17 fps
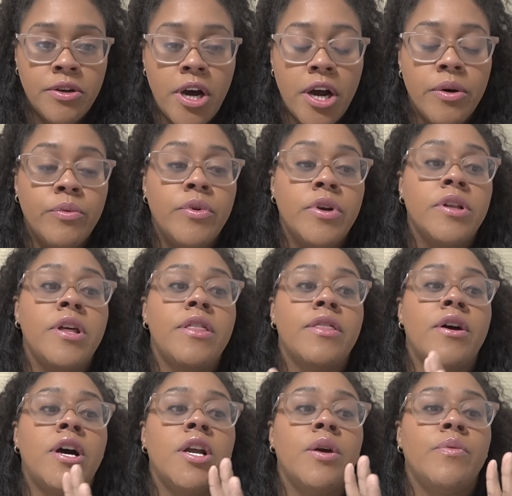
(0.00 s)
I really
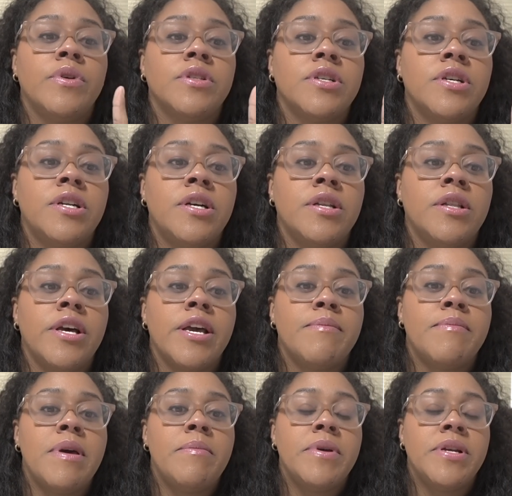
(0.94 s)
thought it was going to like
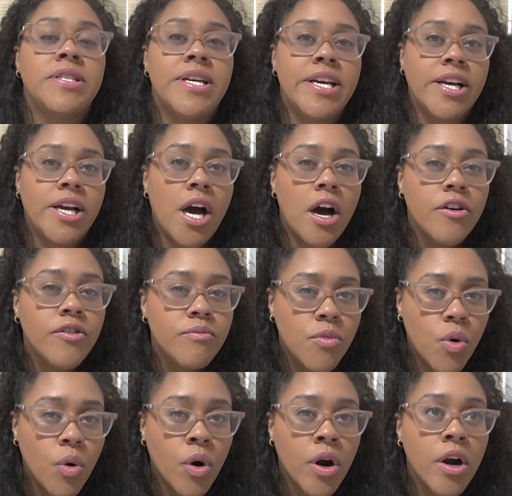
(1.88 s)
maybe take off
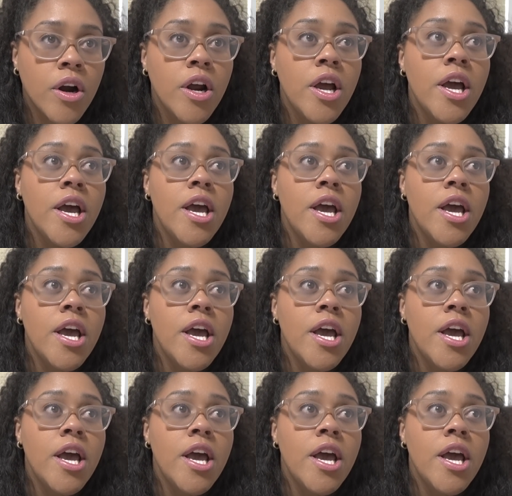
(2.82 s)
more